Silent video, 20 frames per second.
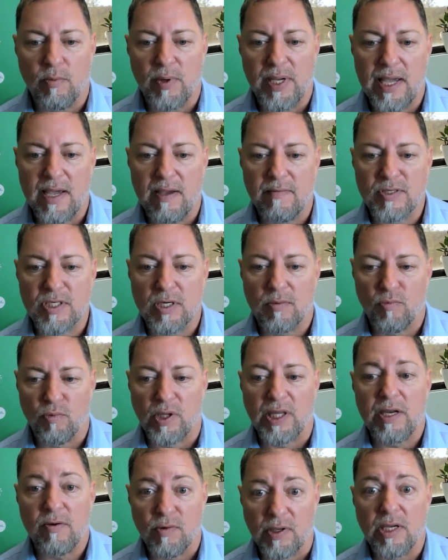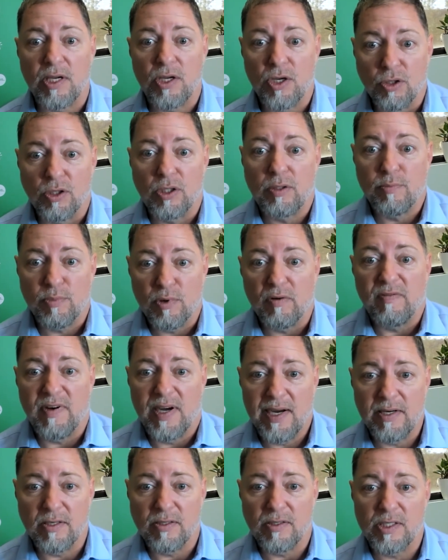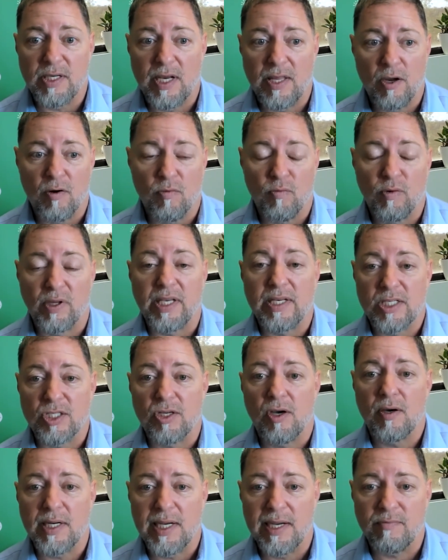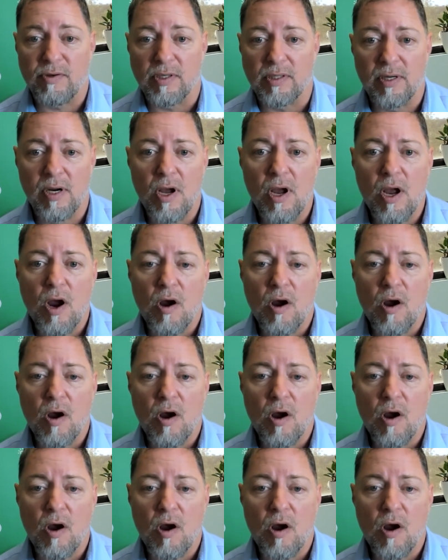We have some really, really good providers and they're really sought after,